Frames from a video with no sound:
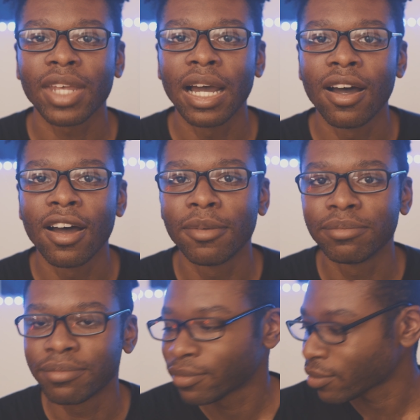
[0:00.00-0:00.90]

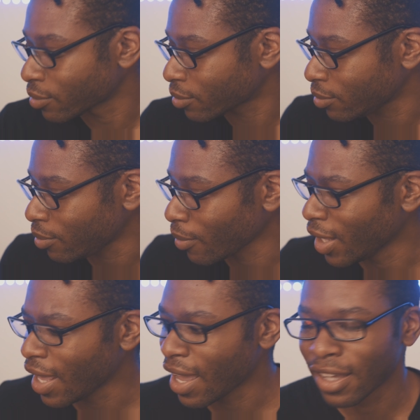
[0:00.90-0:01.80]
Um,
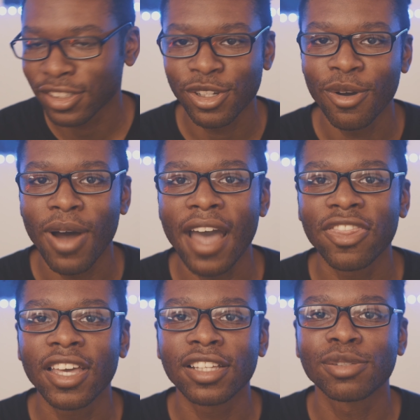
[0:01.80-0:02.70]
yeah, so I
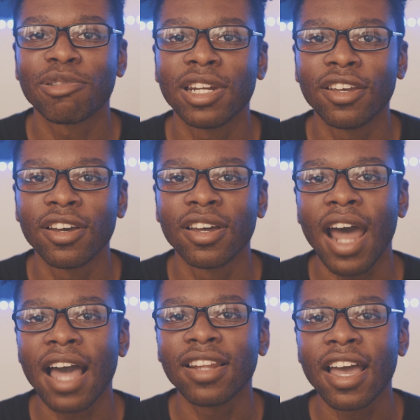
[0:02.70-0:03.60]
think it's pretty good.
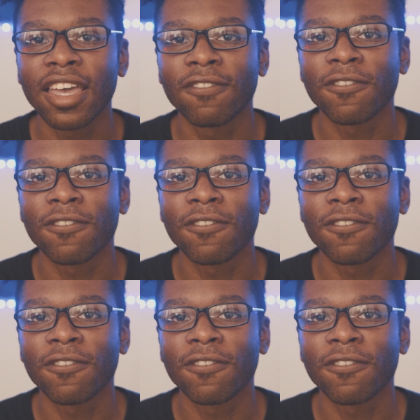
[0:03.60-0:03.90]
I like it